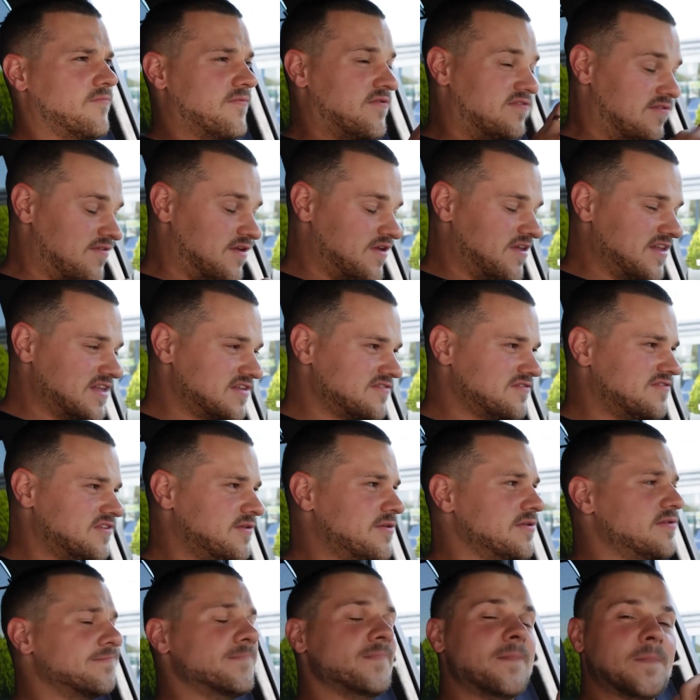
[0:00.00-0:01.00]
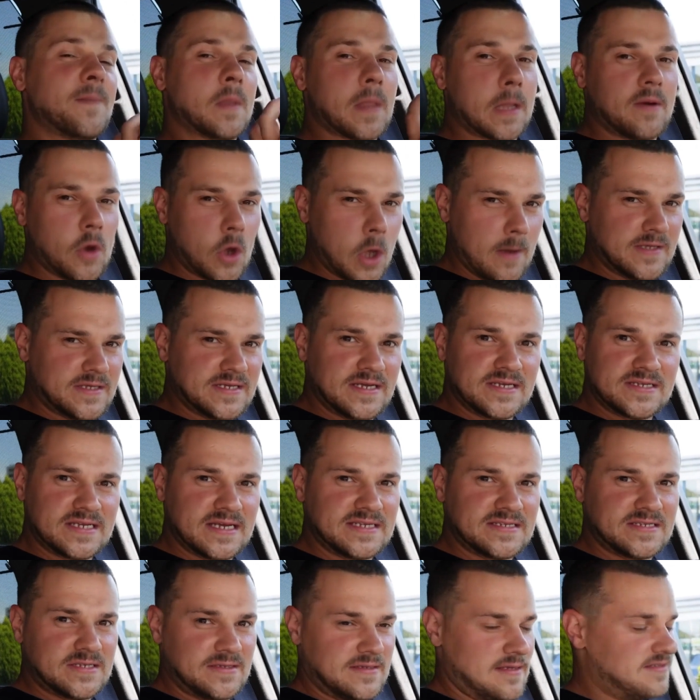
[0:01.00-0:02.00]
We're working on it and currently
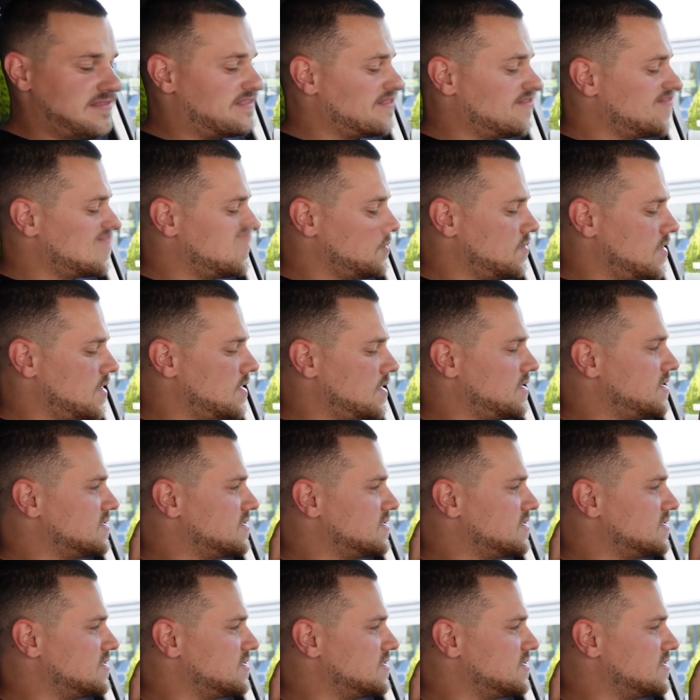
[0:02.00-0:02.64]
testing the system.